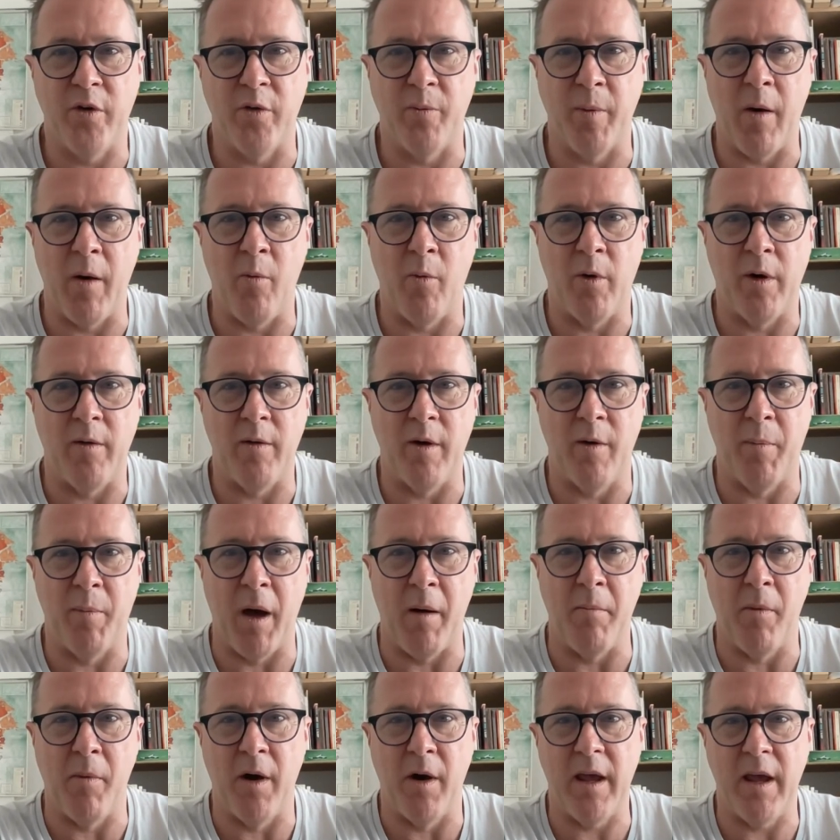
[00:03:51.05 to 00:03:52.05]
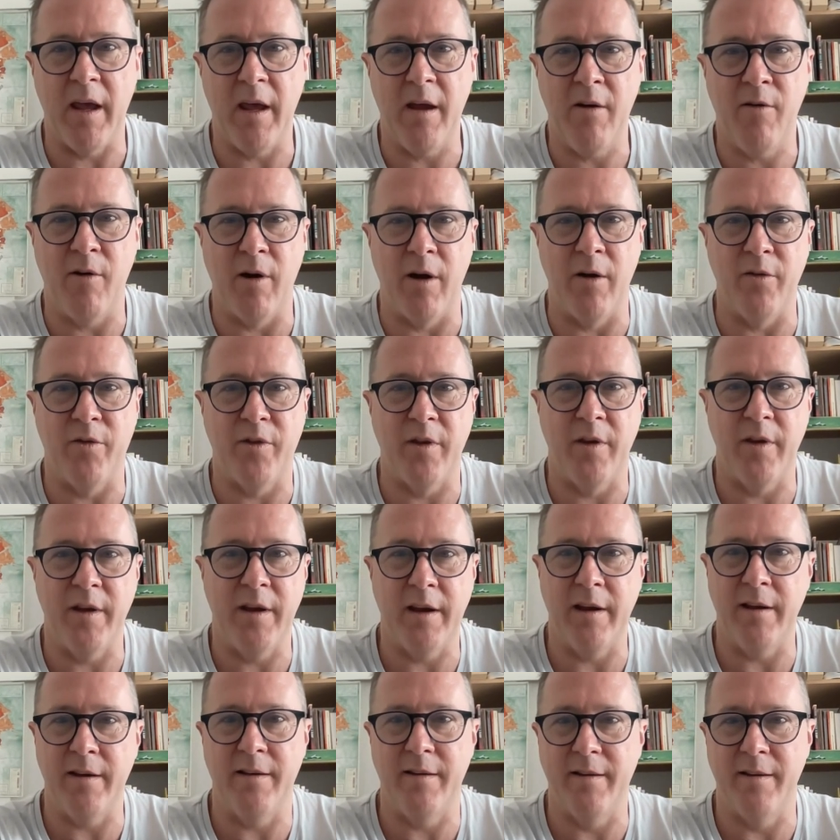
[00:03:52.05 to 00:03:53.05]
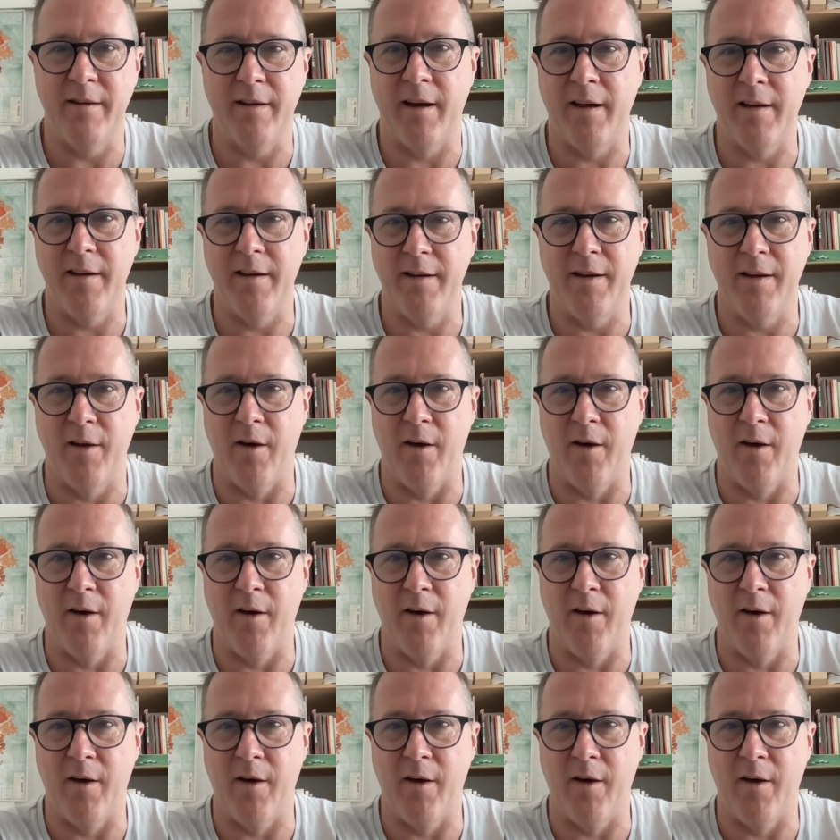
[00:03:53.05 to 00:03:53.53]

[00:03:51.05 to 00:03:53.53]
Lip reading: about my heroes that he like